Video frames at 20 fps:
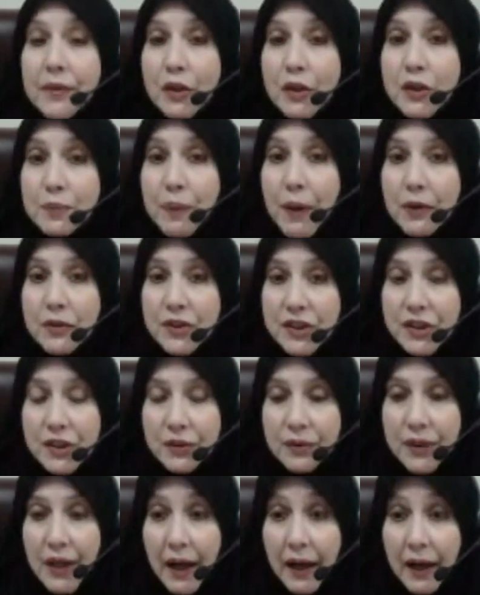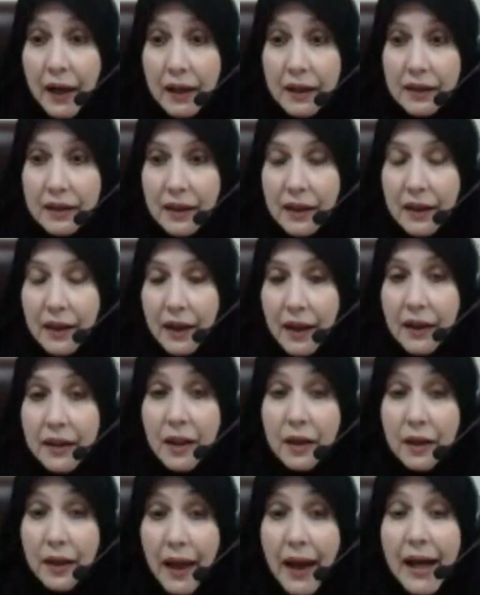They're supposed to, yeah.
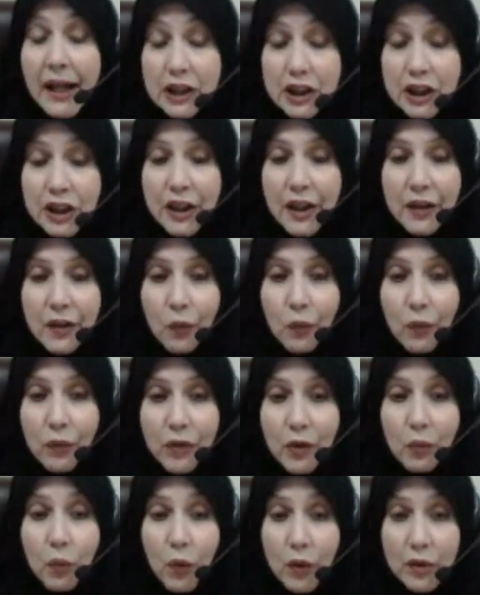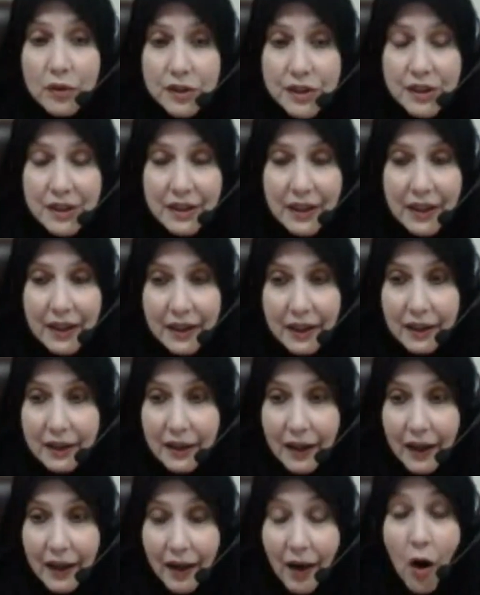The worst thing
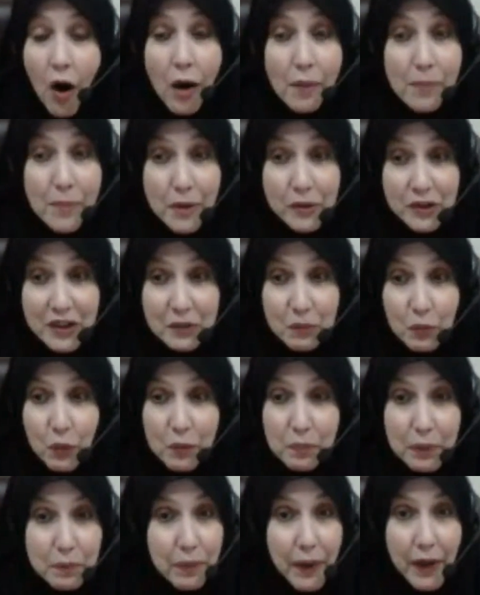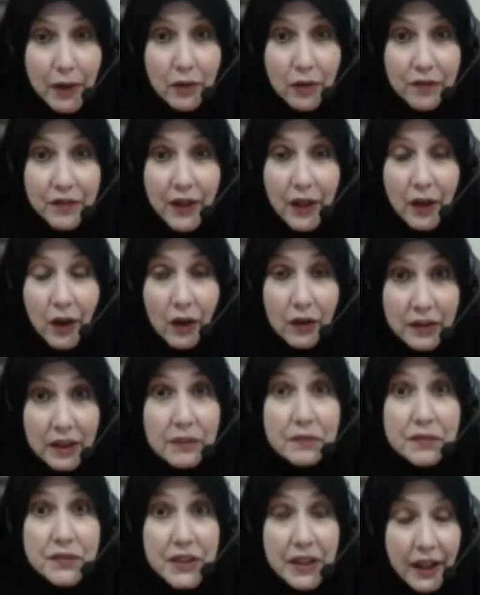almost it would be better if they all
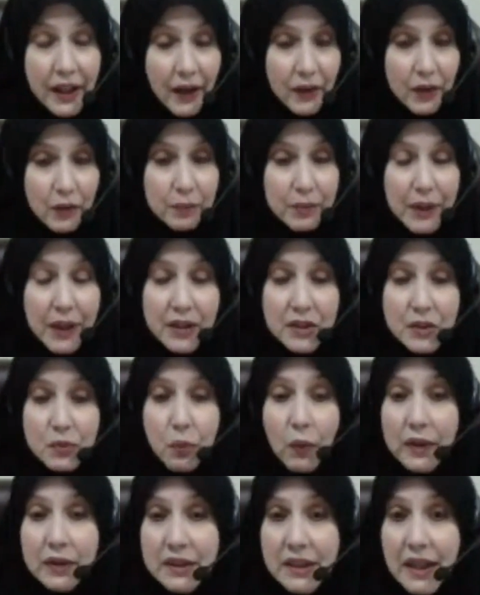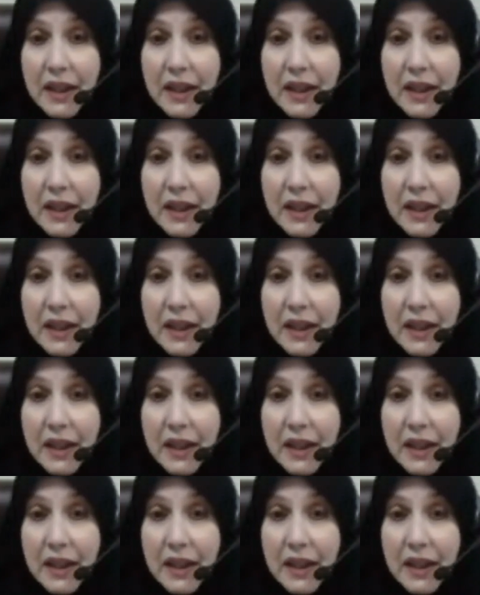live together, because what